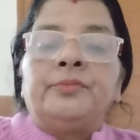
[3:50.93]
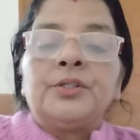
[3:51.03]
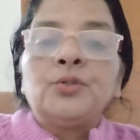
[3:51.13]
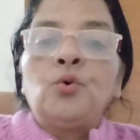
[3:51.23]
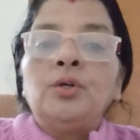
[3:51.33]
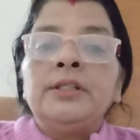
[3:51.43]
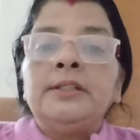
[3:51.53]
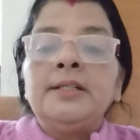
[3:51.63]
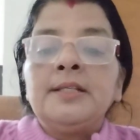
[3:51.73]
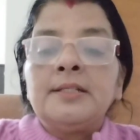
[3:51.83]
So
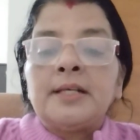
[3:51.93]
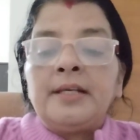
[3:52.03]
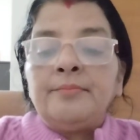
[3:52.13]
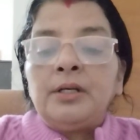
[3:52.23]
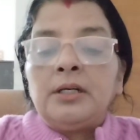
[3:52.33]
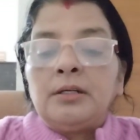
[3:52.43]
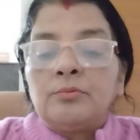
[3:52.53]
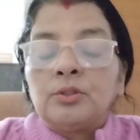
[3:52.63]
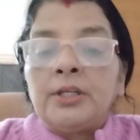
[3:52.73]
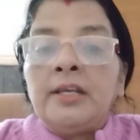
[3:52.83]
this is I am
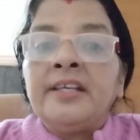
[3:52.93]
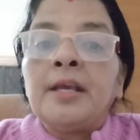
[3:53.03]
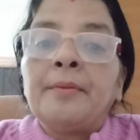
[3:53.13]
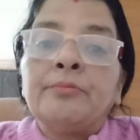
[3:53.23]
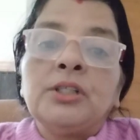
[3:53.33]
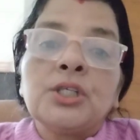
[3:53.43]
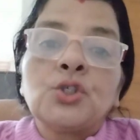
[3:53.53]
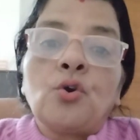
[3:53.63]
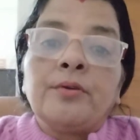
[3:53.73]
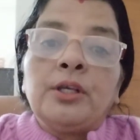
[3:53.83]
telling about the
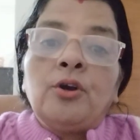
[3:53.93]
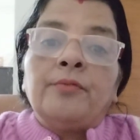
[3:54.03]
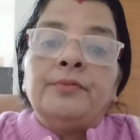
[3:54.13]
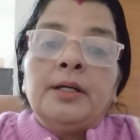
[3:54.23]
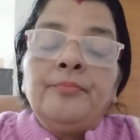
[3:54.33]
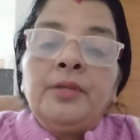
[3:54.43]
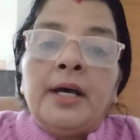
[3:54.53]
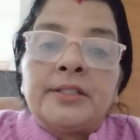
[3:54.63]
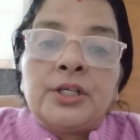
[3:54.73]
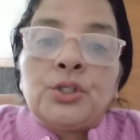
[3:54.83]
story of the
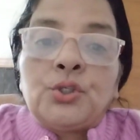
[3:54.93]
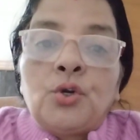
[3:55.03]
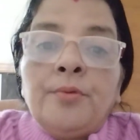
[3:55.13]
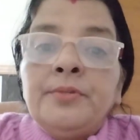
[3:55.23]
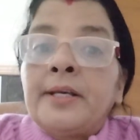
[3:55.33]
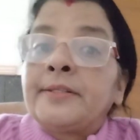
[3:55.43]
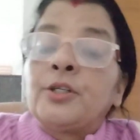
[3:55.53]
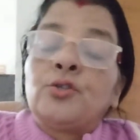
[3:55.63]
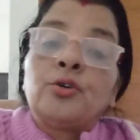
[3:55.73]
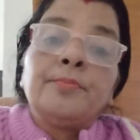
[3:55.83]
heterotrophs.
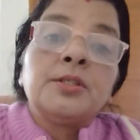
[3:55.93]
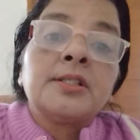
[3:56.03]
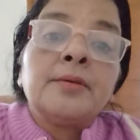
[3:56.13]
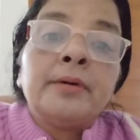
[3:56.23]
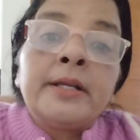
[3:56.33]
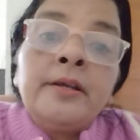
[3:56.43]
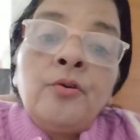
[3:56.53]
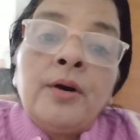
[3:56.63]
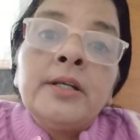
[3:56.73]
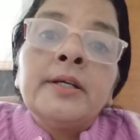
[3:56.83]
Heterotrophs, somebody
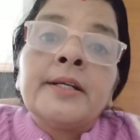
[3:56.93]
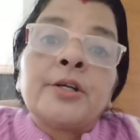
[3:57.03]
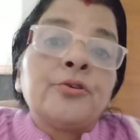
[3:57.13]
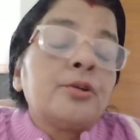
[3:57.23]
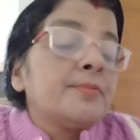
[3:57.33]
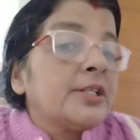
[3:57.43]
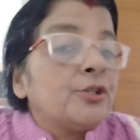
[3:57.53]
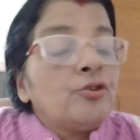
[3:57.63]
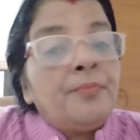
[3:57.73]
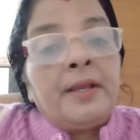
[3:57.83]
what? Heterotrophs
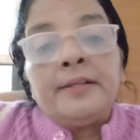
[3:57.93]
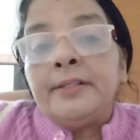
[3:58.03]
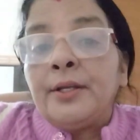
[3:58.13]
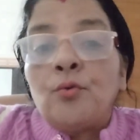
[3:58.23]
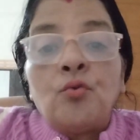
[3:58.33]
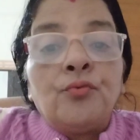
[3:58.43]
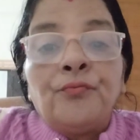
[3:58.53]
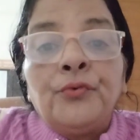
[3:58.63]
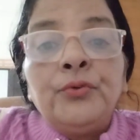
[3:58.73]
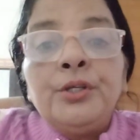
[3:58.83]
cannot make their own
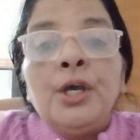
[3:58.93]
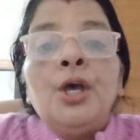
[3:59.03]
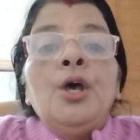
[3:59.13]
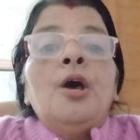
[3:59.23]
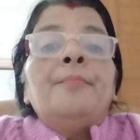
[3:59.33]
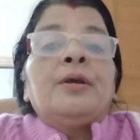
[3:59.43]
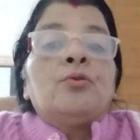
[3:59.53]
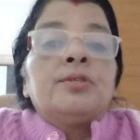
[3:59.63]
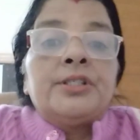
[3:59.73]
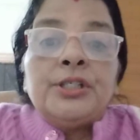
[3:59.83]
food
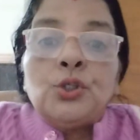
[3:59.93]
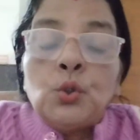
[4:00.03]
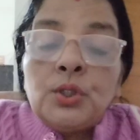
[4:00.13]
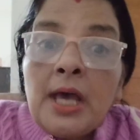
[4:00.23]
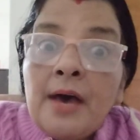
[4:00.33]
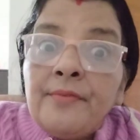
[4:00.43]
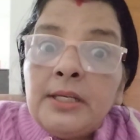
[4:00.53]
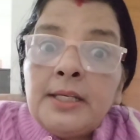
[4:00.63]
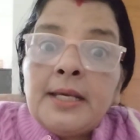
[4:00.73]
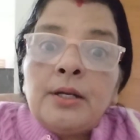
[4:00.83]
because they don't have
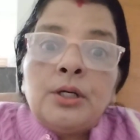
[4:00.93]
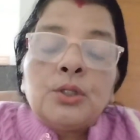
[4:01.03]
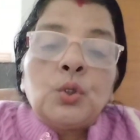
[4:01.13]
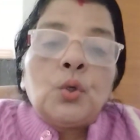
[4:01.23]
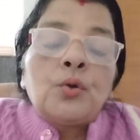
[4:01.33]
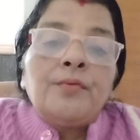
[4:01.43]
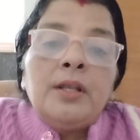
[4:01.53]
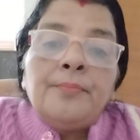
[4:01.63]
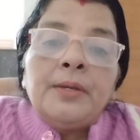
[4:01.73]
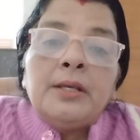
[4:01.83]
any
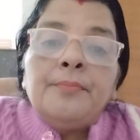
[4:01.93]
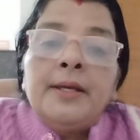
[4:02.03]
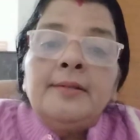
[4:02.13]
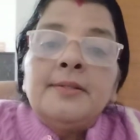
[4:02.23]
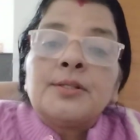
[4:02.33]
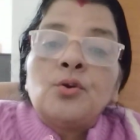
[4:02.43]
chlorophyll pigment.